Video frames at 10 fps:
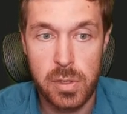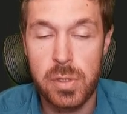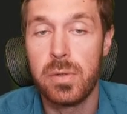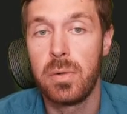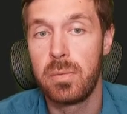
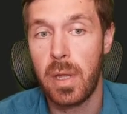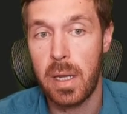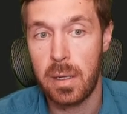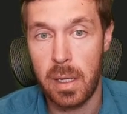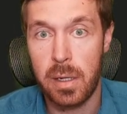to
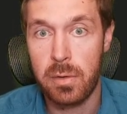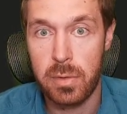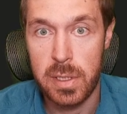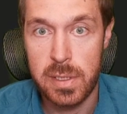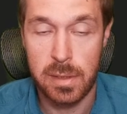then
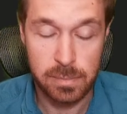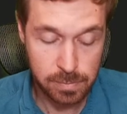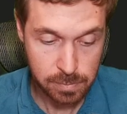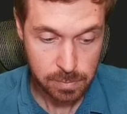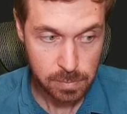increase
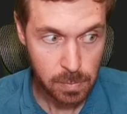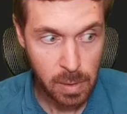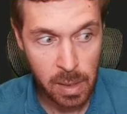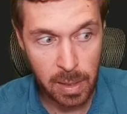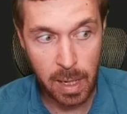
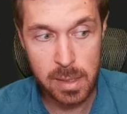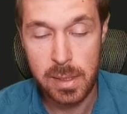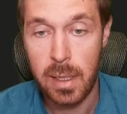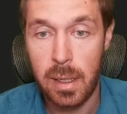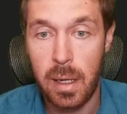
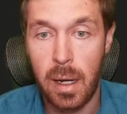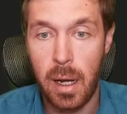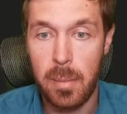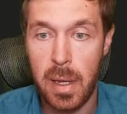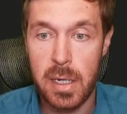that
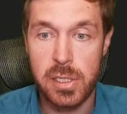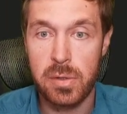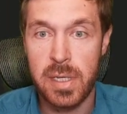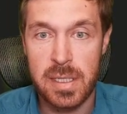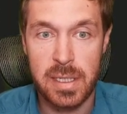
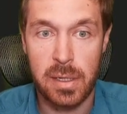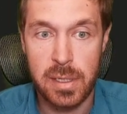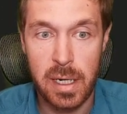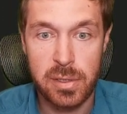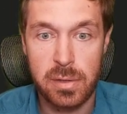angiotensin
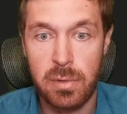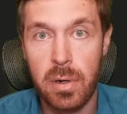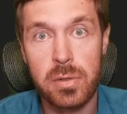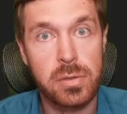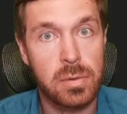
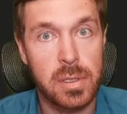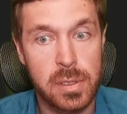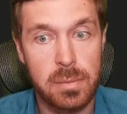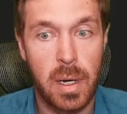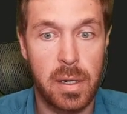aldosterone to
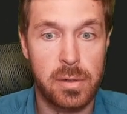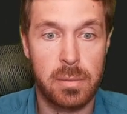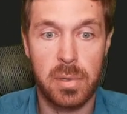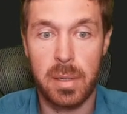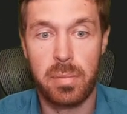also
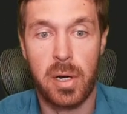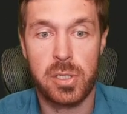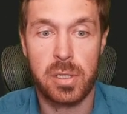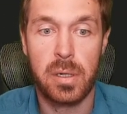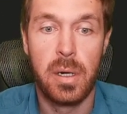monitor blood
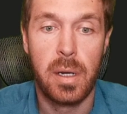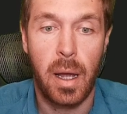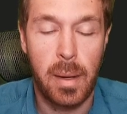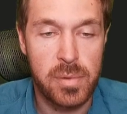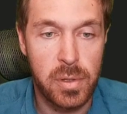pressure.
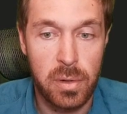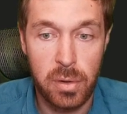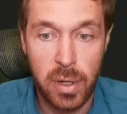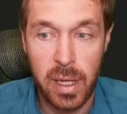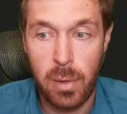So they're
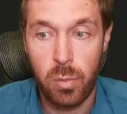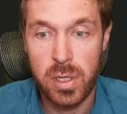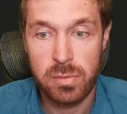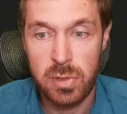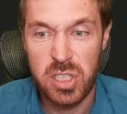looking at
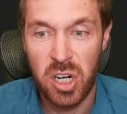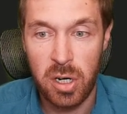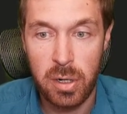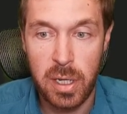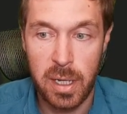what's
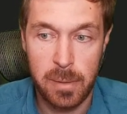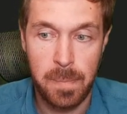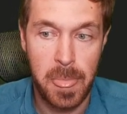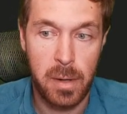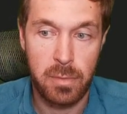returning
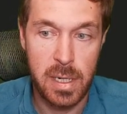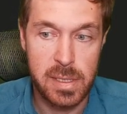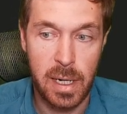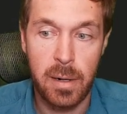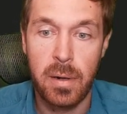
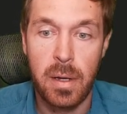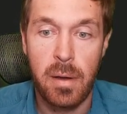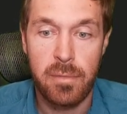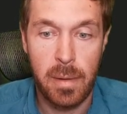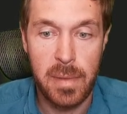right there
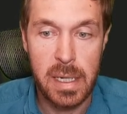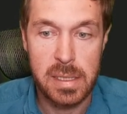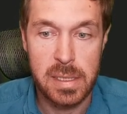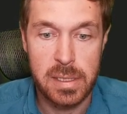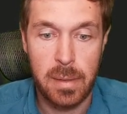from
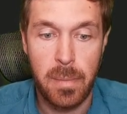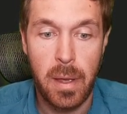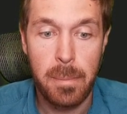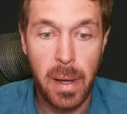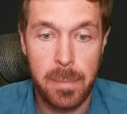that system.
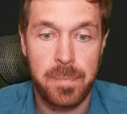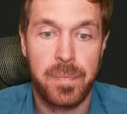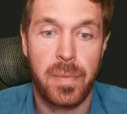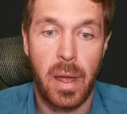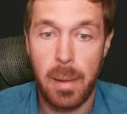But
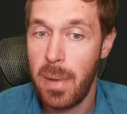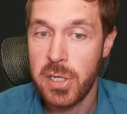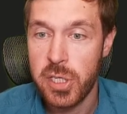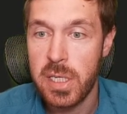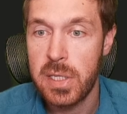I
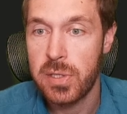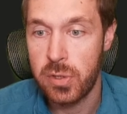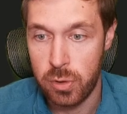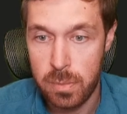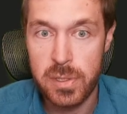mentioned these
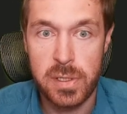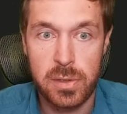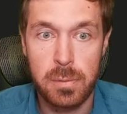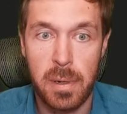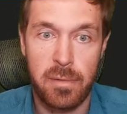tubes,
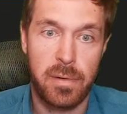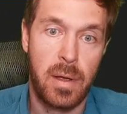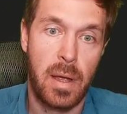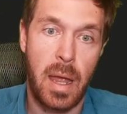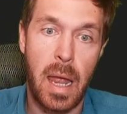this loop of
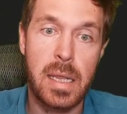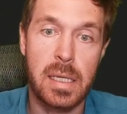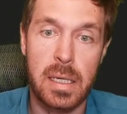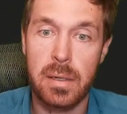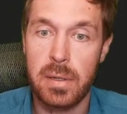
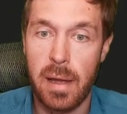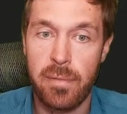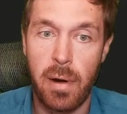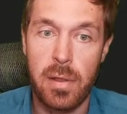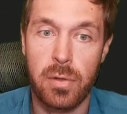Henle or
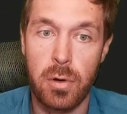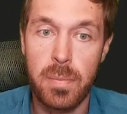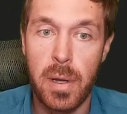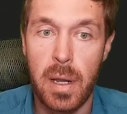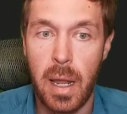nephron
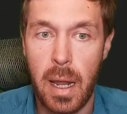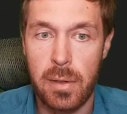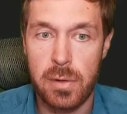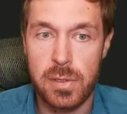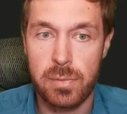loop,
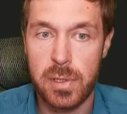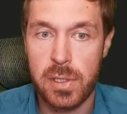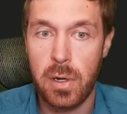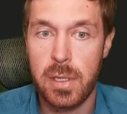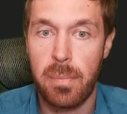and there's
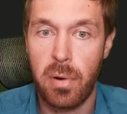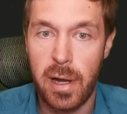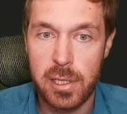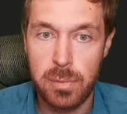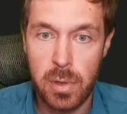what's called the
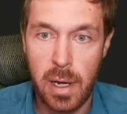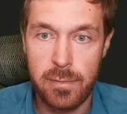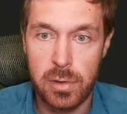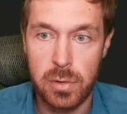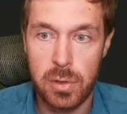proximal
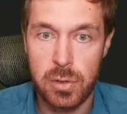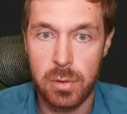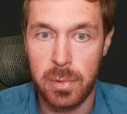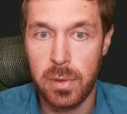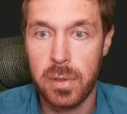convoluted
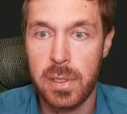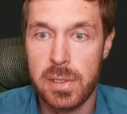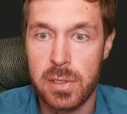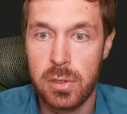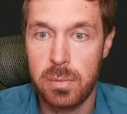tubule. In
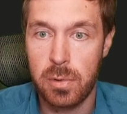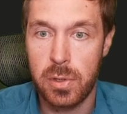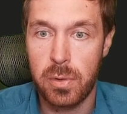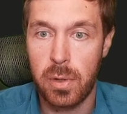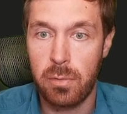this tube, we're
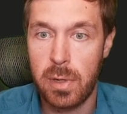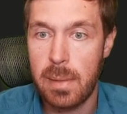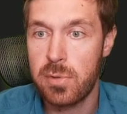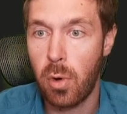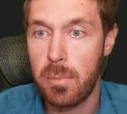doing
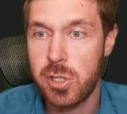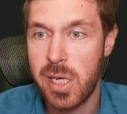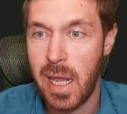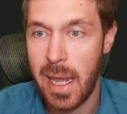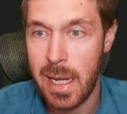
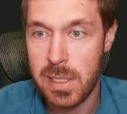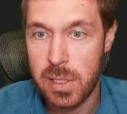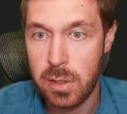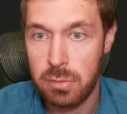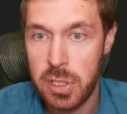reabsorption and
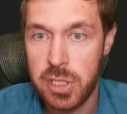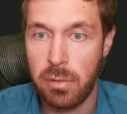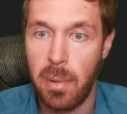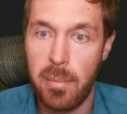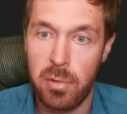
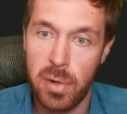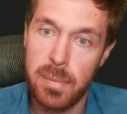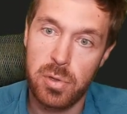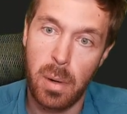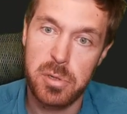secretion. Remember,
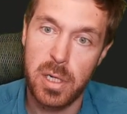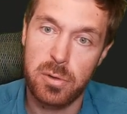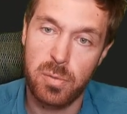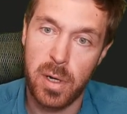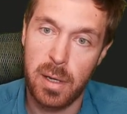reabsorption
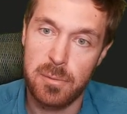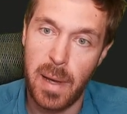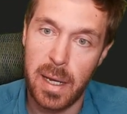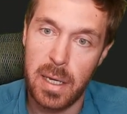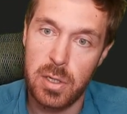is what comes
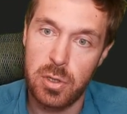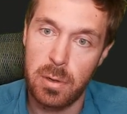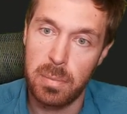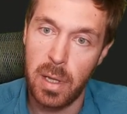back into your